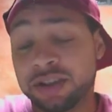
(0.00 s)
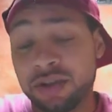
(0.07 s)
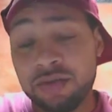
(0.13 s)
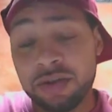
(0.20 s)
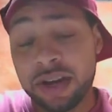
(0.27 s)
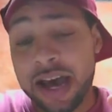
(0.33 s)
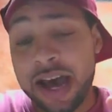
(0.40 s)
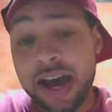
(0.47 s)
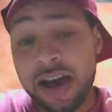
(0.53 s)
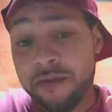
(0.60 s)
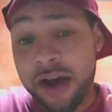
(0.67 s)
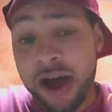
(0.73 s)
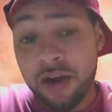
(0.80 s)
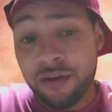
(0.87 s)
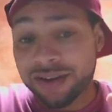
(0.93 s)
two and a
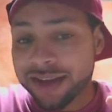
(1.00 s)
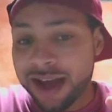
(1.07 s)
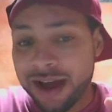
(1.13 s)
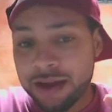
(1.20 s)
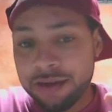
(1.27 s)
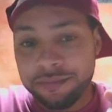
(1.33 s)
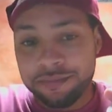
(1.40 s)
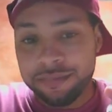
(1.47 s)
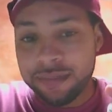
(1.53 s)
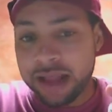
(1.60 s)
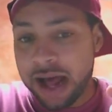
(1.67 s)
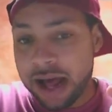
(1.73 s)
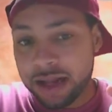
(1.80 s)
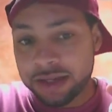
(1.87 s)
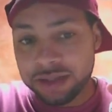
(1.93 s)
half hours i am
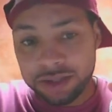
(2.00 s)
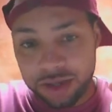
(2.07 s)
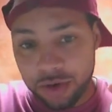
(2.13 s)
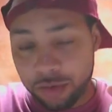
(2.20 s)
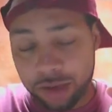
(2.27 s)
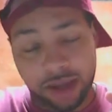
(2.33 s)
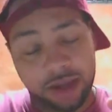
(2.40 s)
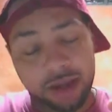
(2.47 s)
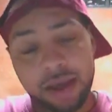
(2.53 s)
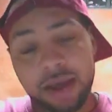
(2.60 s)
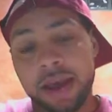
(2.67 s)
not joking